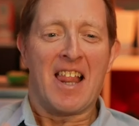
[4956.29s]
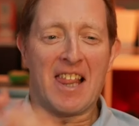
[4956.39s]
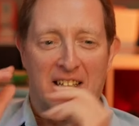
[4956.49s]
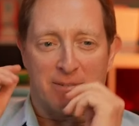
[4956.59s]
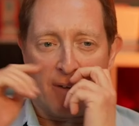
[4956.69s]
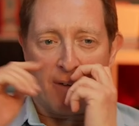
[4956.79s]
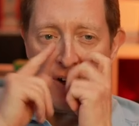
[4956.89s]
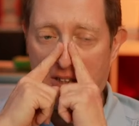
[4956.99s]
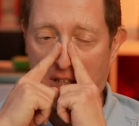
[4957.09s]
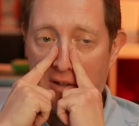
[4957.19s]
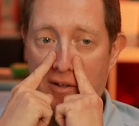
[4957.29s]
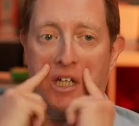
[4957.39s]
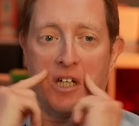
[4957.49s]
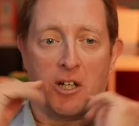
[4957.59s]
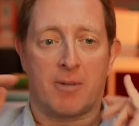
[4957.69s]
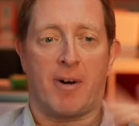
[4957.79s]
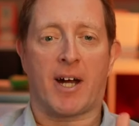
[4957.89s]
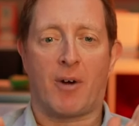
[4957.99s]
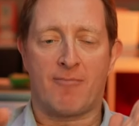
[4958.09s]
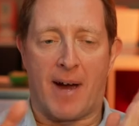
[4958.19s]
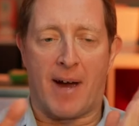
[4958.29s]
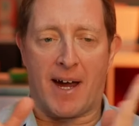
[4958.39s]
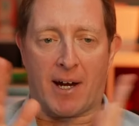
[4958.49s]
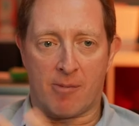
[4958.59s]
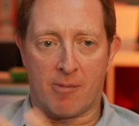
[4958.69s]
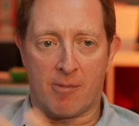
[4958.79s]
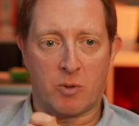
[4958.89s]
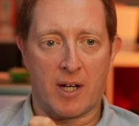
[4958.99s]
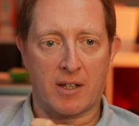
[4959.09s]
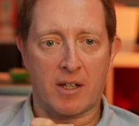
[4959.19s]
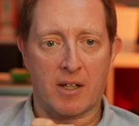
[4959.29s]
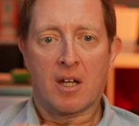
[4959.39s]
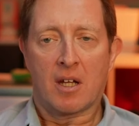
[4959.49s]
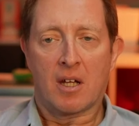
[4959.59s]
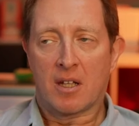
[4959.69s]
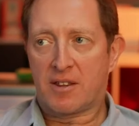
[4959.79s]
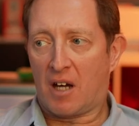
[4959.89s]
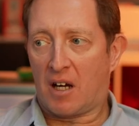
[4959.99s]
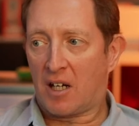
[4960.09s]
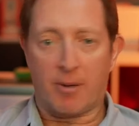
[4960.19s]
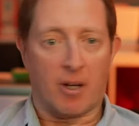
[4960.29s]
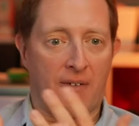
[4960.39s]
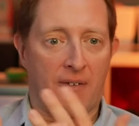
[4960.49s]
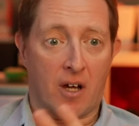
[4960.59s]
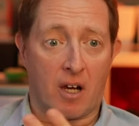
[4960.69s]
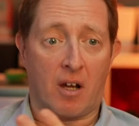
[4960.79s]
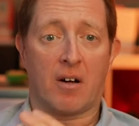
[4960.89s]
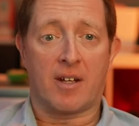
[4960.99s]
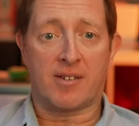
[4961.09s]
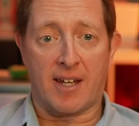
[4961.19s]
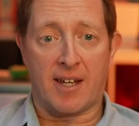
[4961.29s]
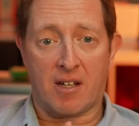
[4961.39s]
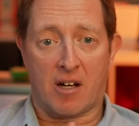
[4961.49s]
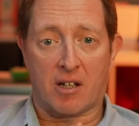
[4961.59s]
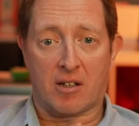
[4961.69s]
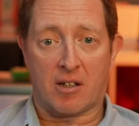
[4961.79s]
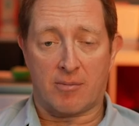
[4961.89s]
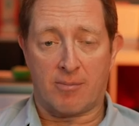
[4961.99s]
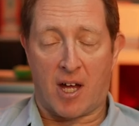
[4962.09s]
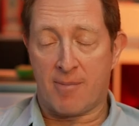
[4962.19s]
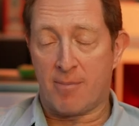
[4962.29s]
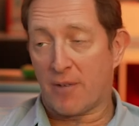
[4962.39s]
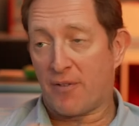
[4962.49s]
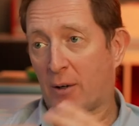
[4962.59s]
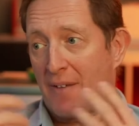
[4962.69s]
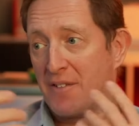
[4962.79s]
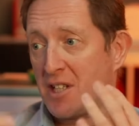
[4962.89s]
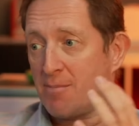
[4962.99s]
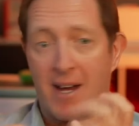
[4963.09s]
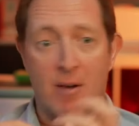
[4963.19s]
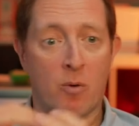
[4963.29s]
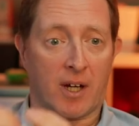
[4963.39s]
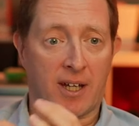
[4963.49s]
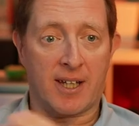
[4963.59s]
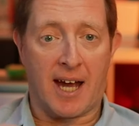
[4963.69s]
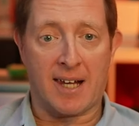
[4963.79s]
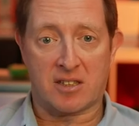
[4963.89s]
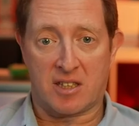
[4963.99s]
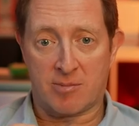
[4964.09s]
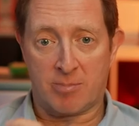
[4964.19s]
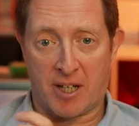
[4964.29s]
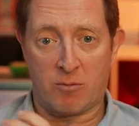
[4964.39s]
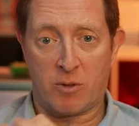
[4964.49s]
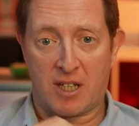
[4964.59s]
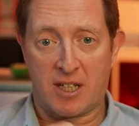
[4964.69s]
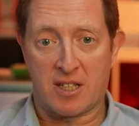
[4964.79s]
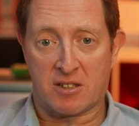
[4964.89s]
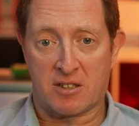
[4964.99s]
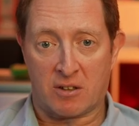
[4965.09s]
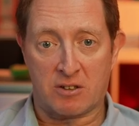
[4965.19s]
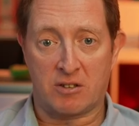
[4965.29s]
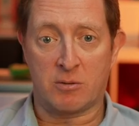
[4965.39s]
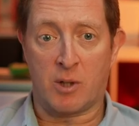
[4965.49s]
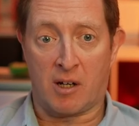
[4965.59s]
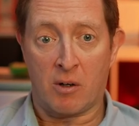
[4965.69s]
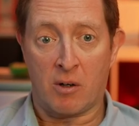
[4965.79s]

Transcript: let's move on to the cosmic microwave background because one argument I've heard a lot is that dark uh, modified gravity may work in galaxies, but it really does not do well